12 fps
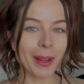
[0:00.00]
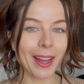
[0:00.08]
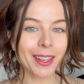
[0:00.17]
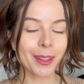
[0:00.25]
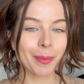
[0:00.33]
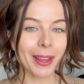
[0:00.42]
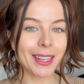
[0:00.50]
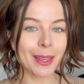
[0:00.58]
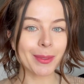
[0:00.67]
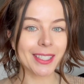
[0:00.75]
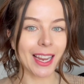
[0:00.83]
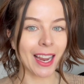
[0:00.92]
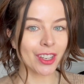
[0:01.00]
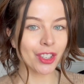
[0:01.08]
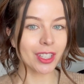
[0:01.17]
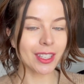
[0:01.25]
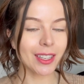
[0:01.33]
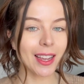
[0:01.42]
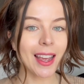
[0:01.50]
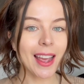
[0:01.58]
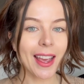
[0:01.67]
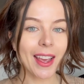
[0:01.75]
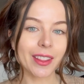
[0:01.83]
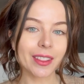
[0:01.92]
back. My name is Ashley,
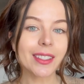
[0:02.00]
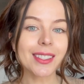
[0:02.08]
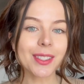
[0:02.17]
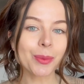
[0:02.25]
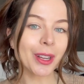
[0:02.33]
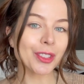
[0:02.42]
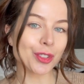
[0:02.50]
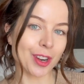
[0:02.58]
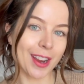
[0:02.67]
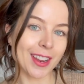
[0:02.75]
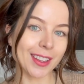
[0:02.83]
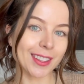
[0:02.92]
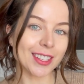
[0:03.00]
and this is Well Trying,